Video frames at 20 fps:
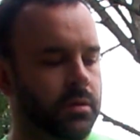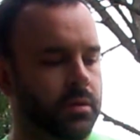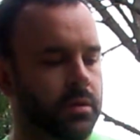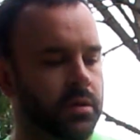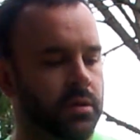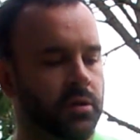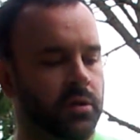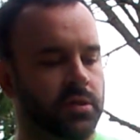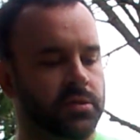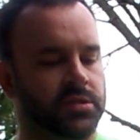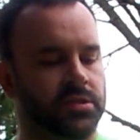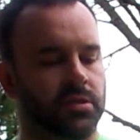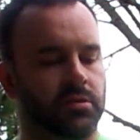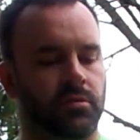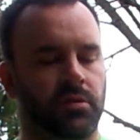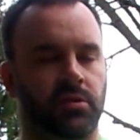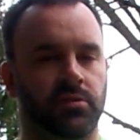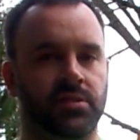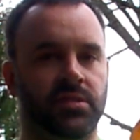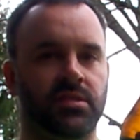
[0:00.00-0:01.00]
And also,
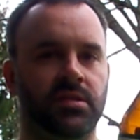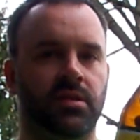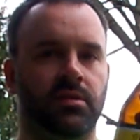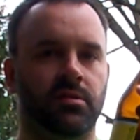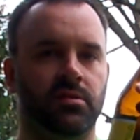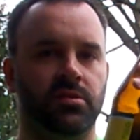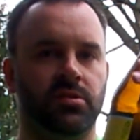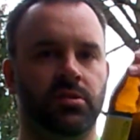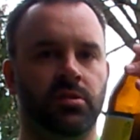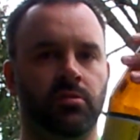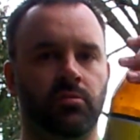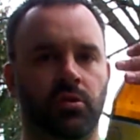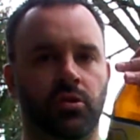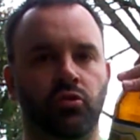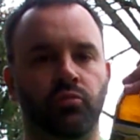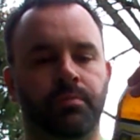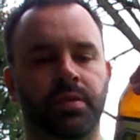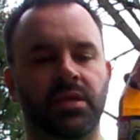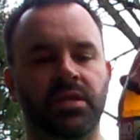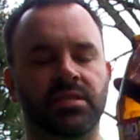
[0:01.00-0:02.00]
you'll see there's no
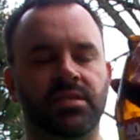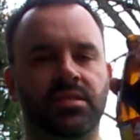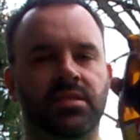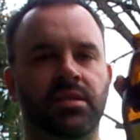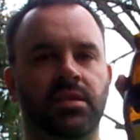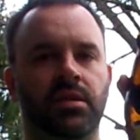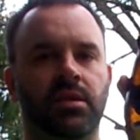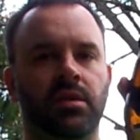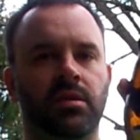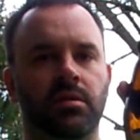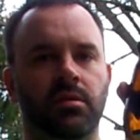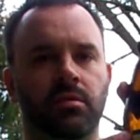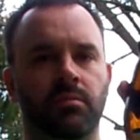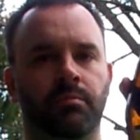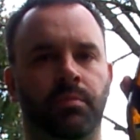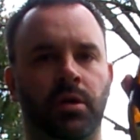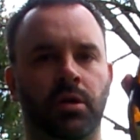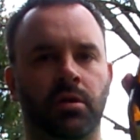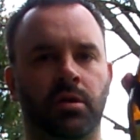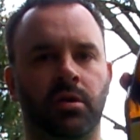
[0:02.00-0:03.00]
UPC
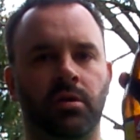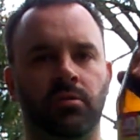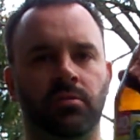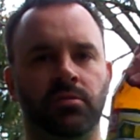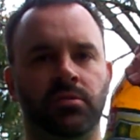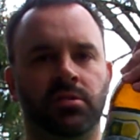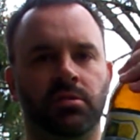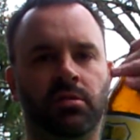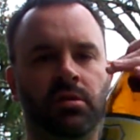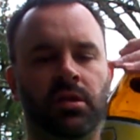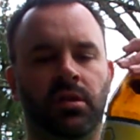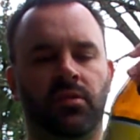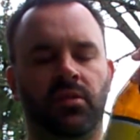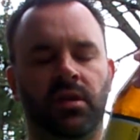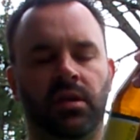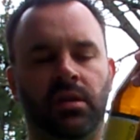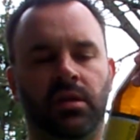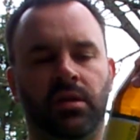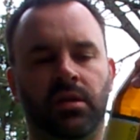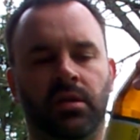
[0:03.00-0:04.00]
barcodes or
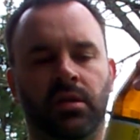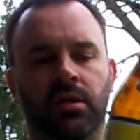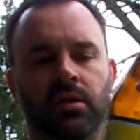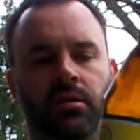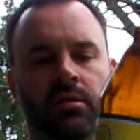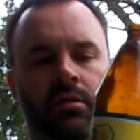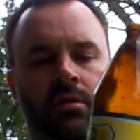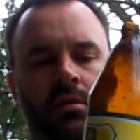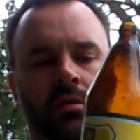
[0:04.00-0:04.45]
anything on here.